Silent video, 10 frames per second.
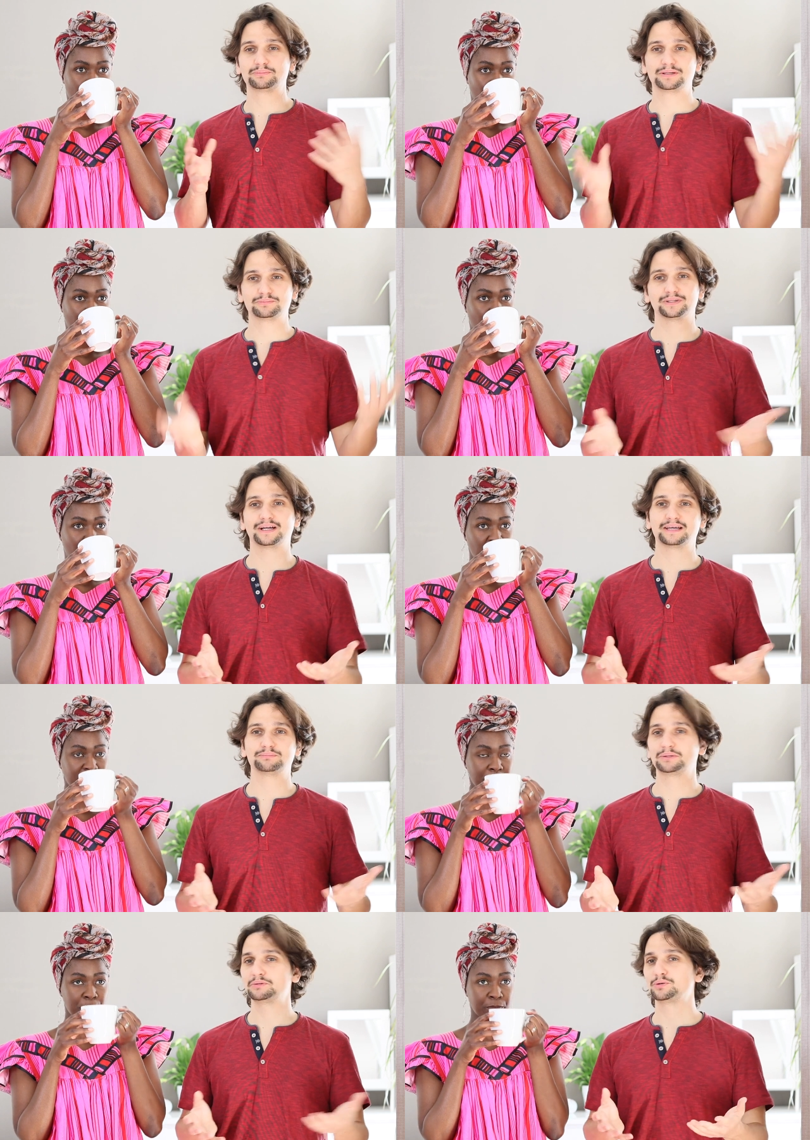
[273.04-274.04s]
Speaker 1: member
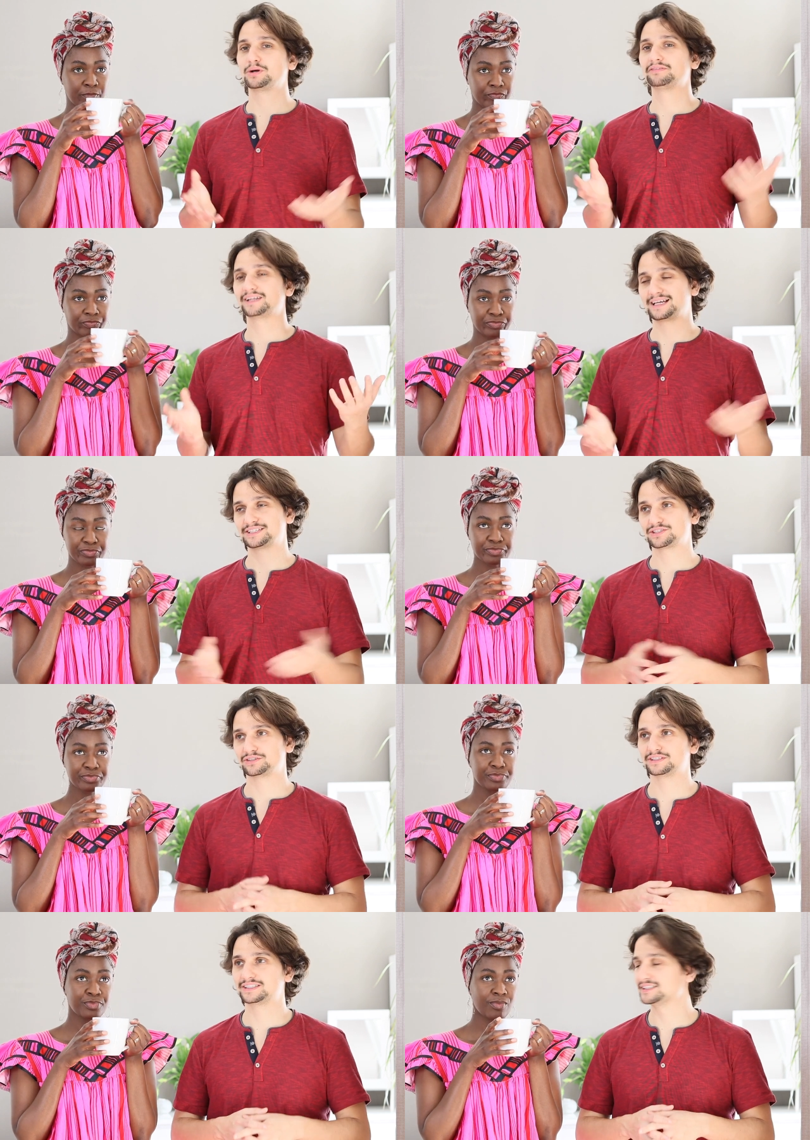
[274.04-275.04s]
and maybe you have a lunch
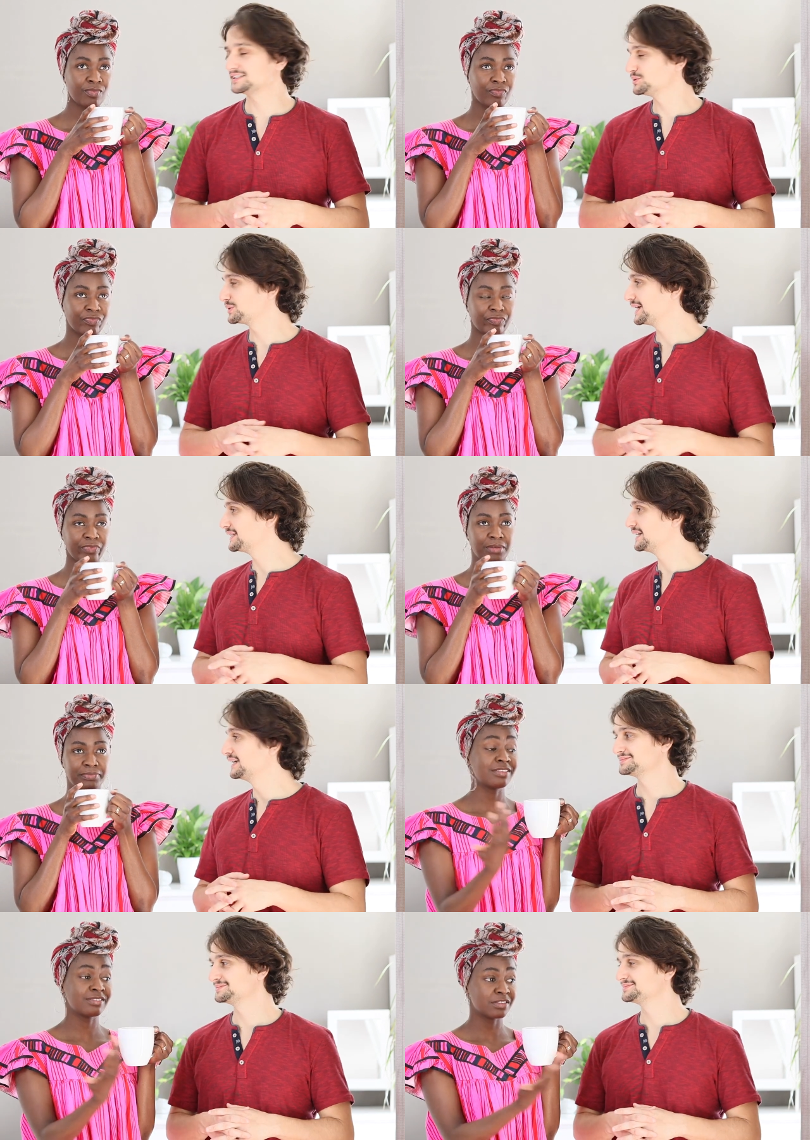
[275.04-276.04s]
or a dinner together.
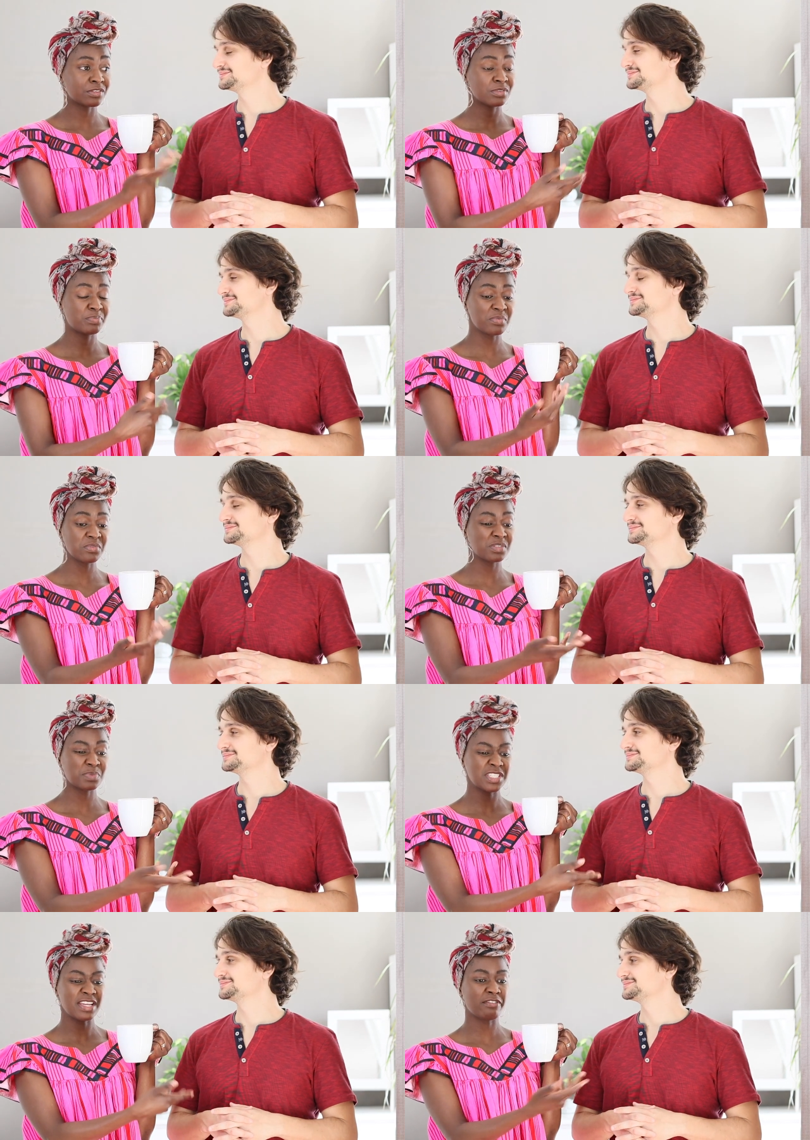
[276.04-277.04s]
Speaker 2: People,
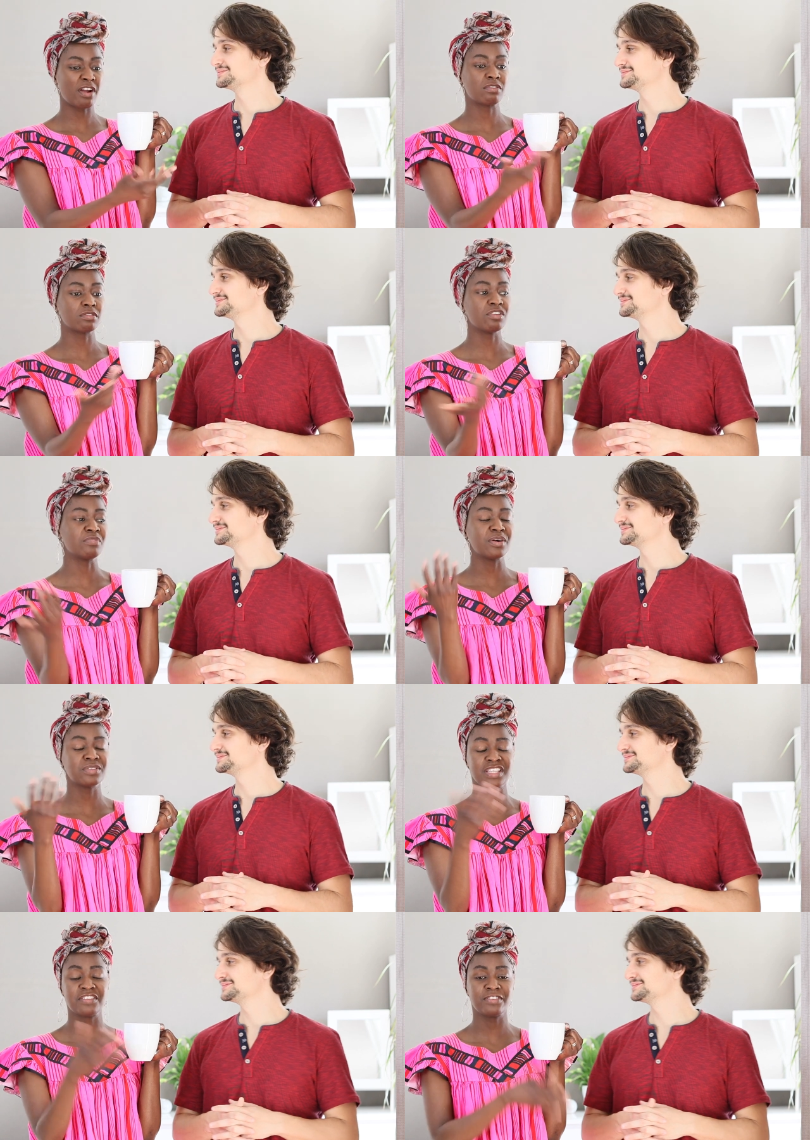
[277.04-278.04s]
especially around Rome, I
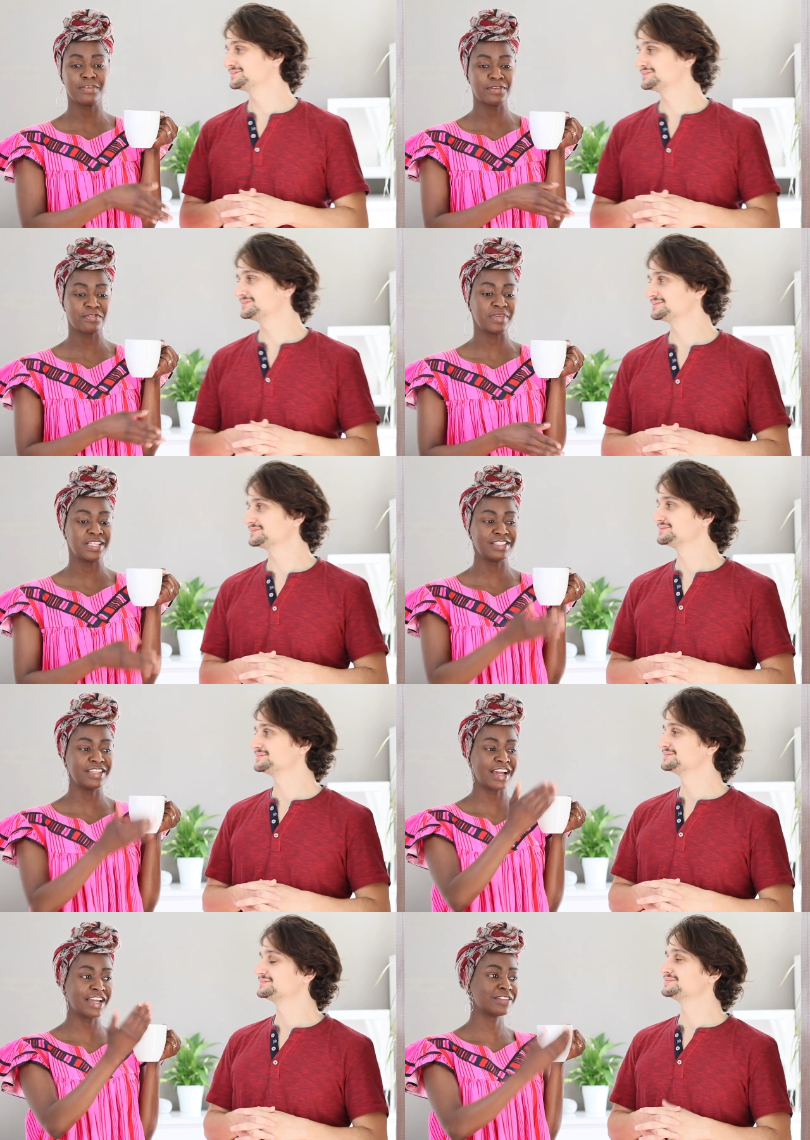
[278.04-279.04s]
would say family from
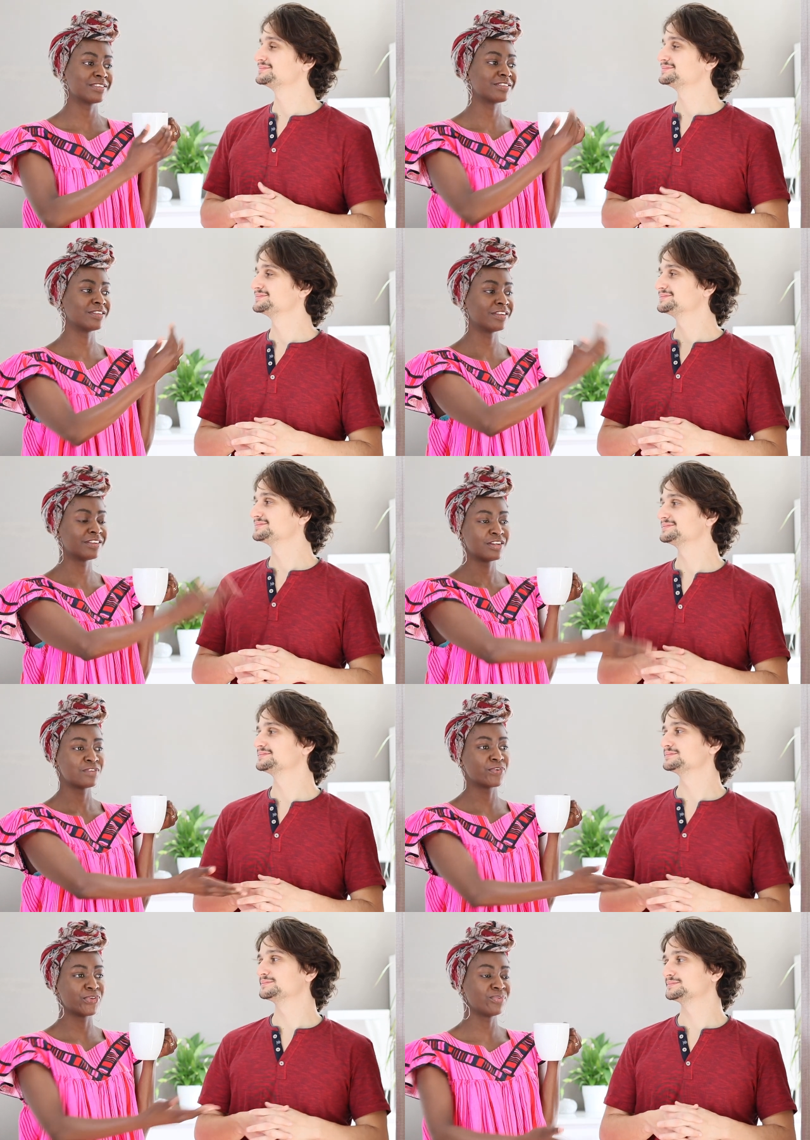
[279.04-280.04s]
Italy. I,
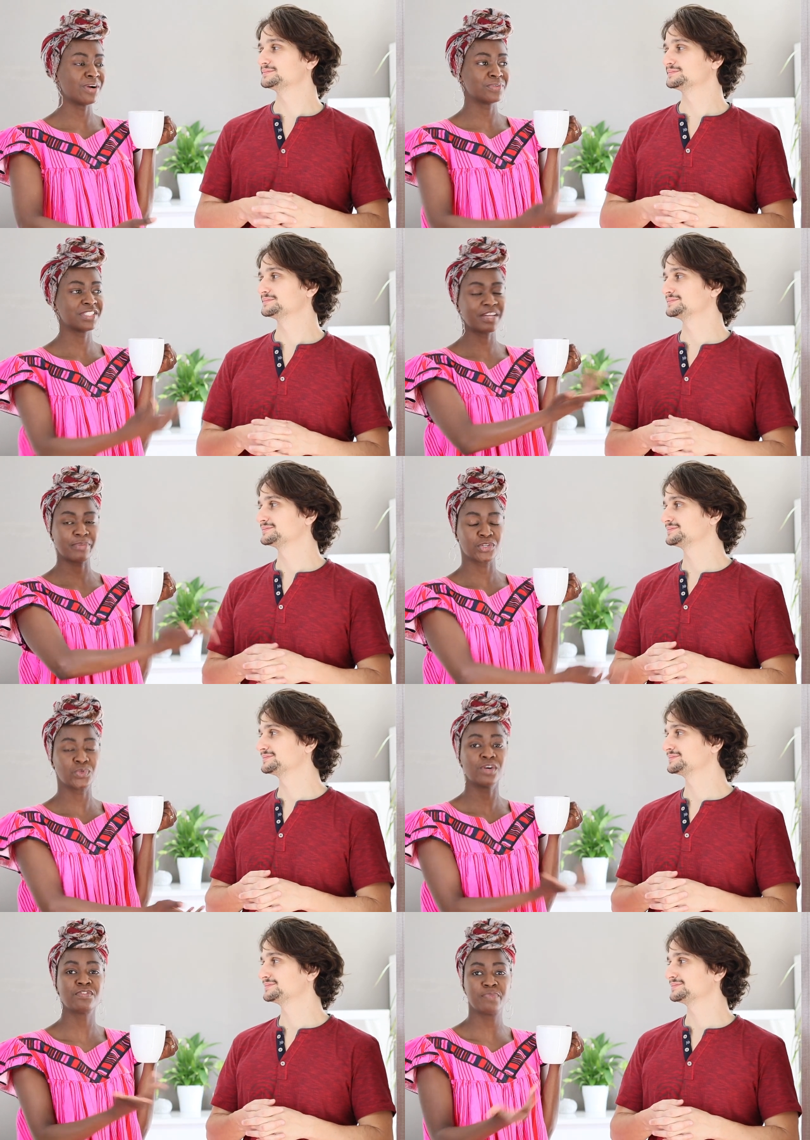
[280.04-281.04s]
for you, I would say about
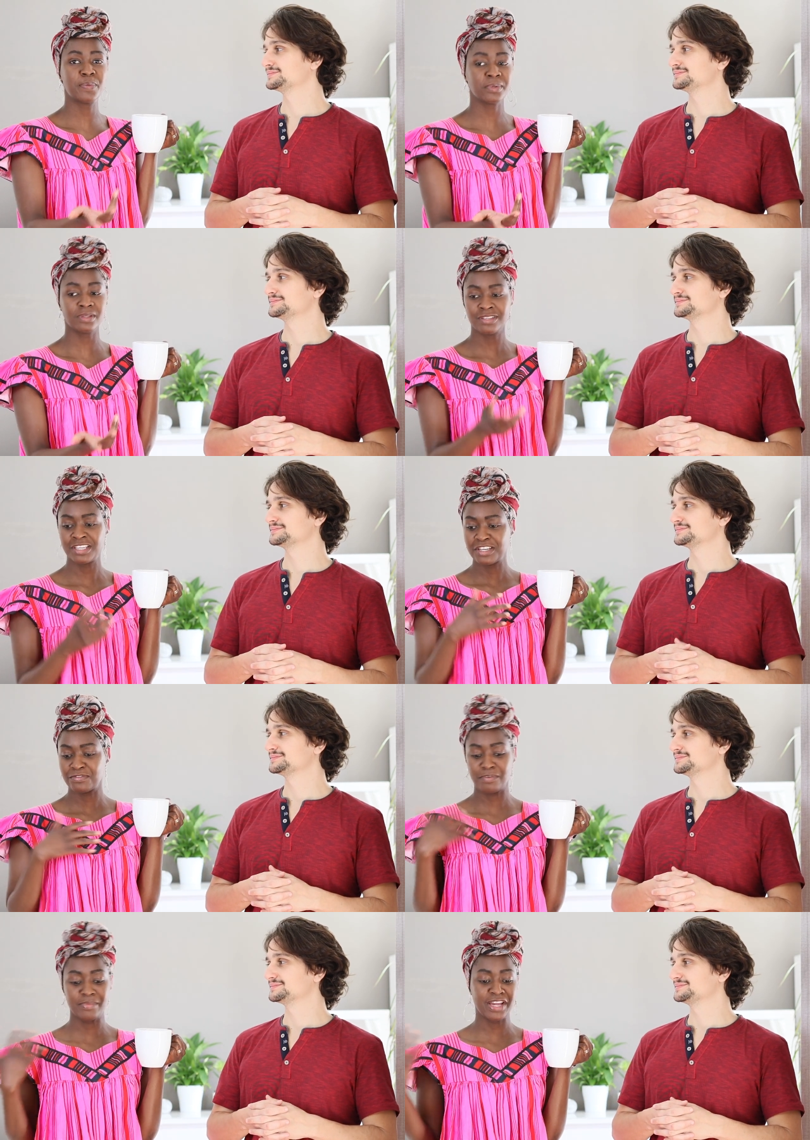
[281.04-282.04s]
twelve people
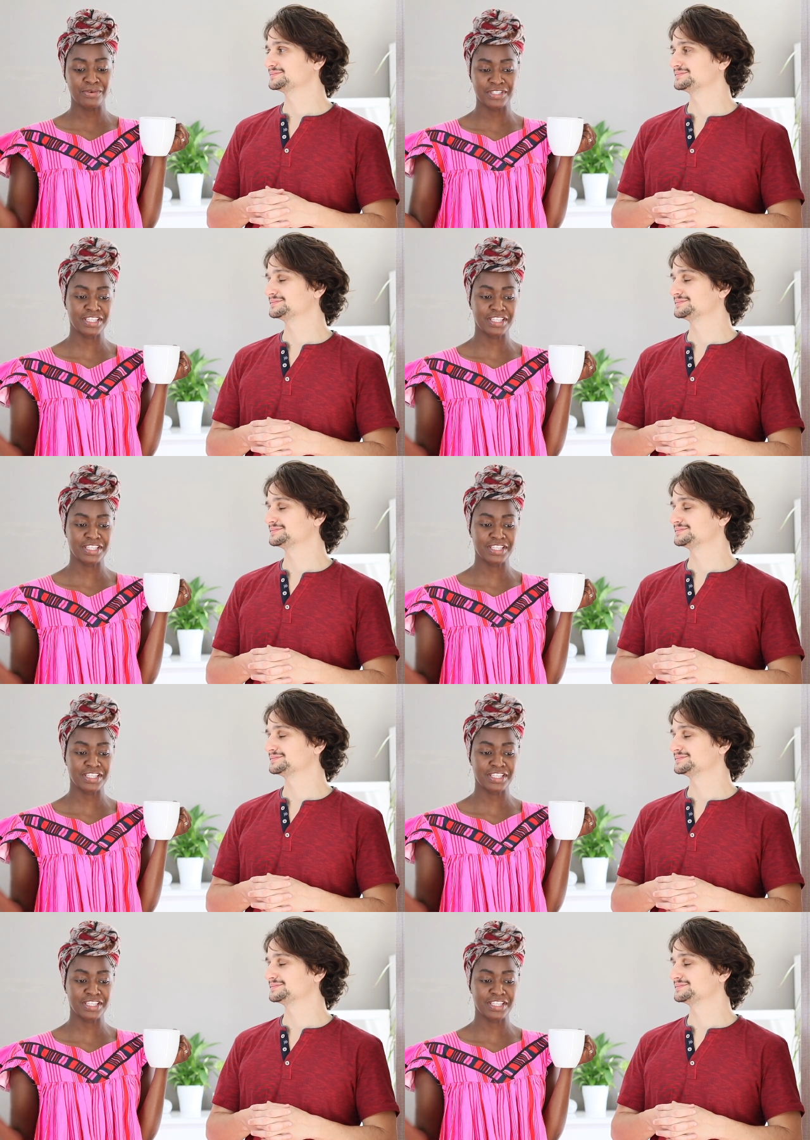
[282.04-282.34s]
for me, I would